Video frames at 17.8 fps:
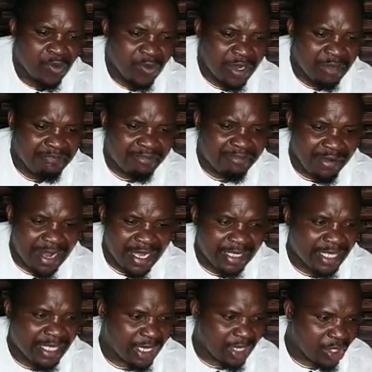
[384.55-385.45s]
we pray
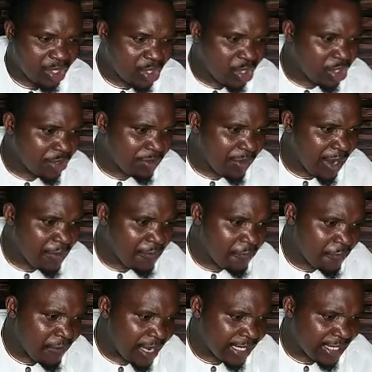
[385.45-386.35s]
that, Lord, my
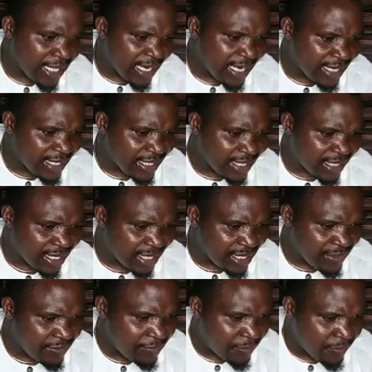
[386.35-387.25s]
Father,
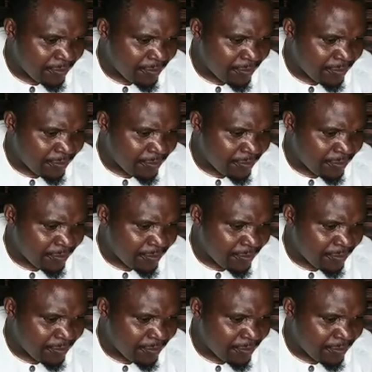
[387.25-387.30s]
receive